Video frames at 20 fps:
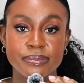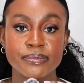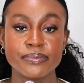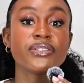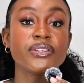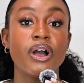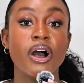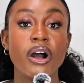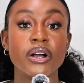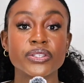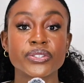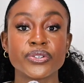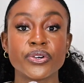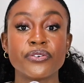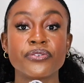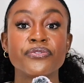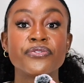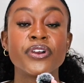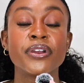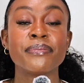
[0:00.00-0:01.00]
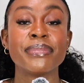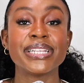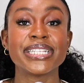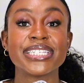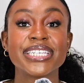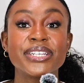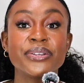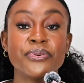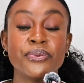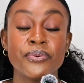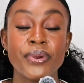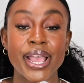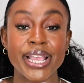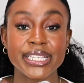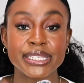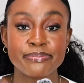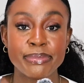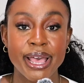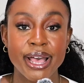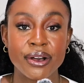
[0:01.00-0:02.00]
There's also fermented
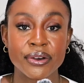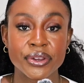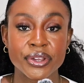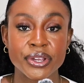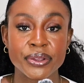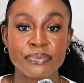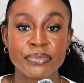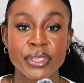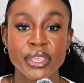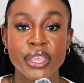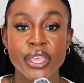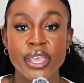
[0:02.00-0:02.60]
rice powder.